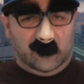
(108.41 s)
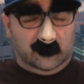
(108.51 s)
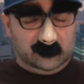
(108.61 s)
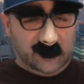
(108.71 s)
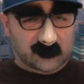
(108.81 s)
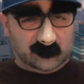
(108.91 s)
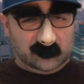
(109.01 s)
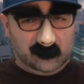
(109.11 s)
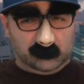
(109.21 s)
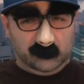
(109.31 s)
I'll attach
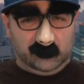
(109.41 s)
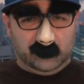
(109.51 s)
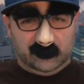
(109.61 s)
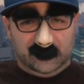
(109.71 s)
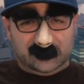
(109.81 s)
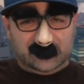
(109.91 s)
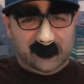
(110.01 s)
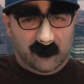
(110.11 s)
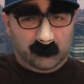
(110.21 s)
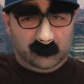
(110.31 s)
it to this one. It'll be linked
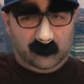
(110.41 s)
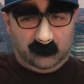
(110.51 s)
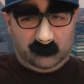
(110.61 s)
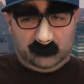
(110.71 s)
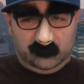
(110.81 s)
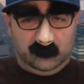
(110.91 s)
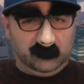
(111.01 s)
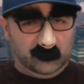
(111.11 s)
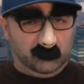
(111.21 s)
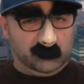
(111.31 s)
down below. Your
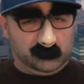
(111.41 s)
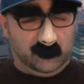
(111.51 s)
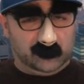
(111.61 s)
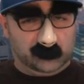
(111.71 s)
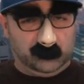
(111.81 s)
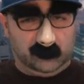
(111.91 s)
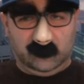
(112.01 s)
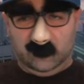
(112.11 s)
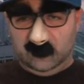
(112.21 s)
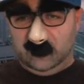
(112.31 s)
video response will.